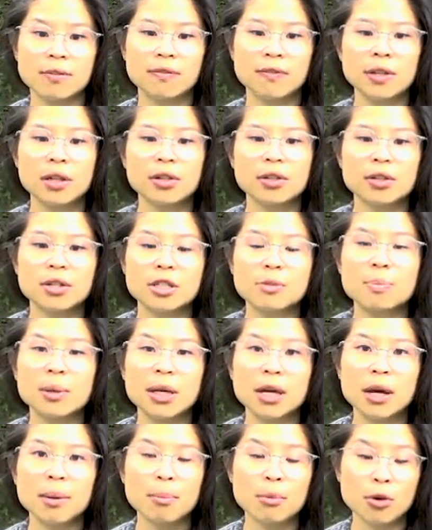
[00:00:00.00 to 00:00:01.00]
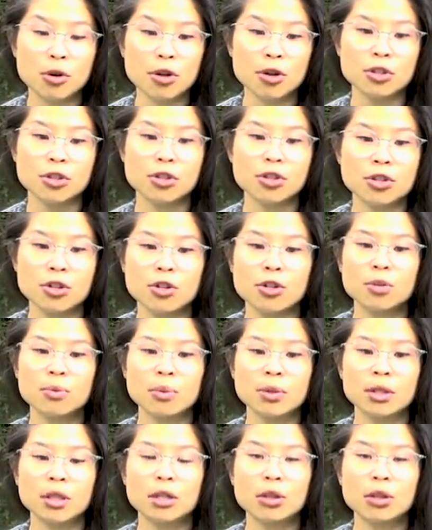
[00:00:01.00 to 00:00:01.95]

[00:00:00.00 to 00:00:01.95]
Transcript: field has become more concerned with